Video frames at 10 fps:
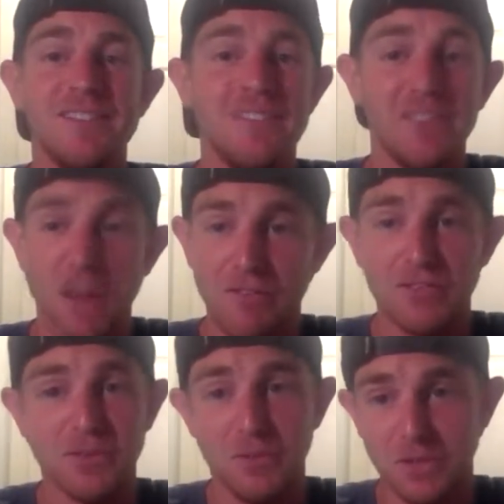That's
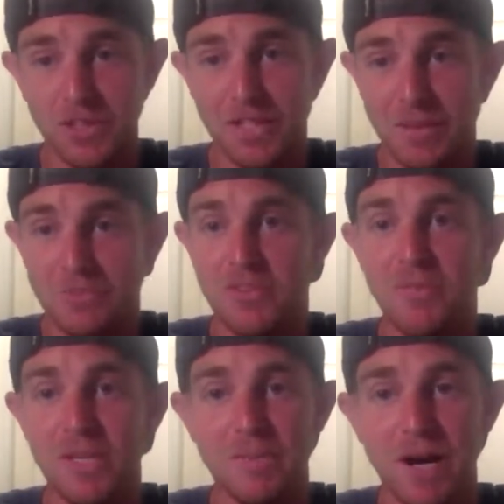obviously we're leading up to
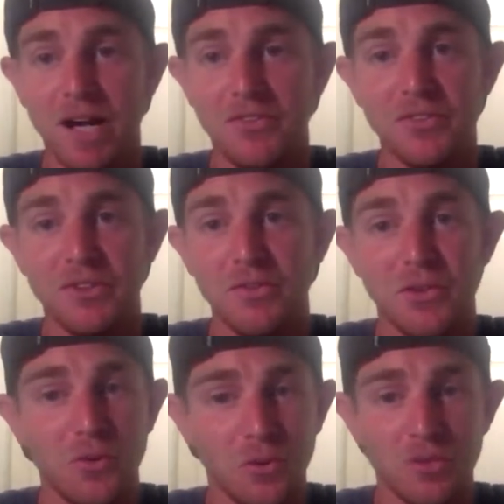the BMI, so
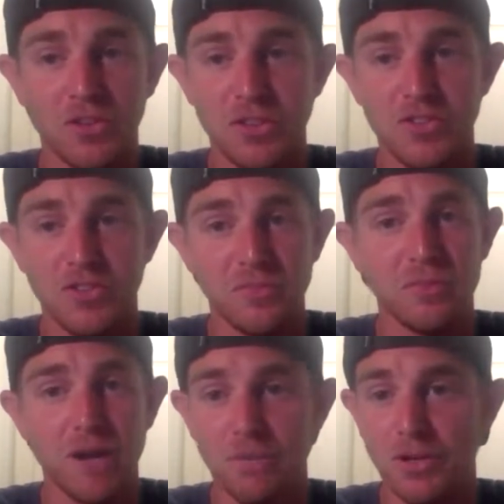the course conditions
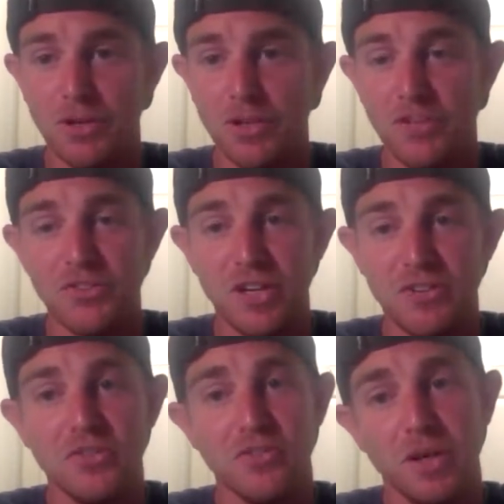probably aren't going to
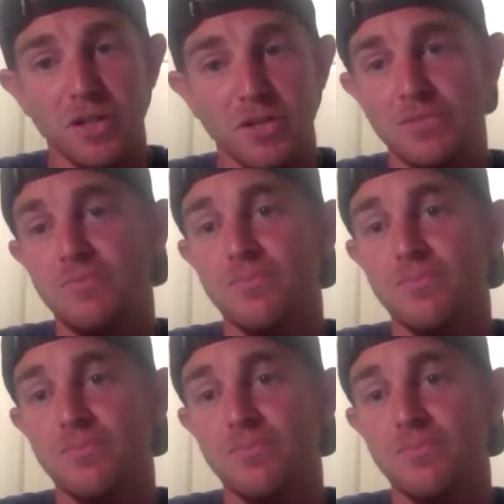change too much.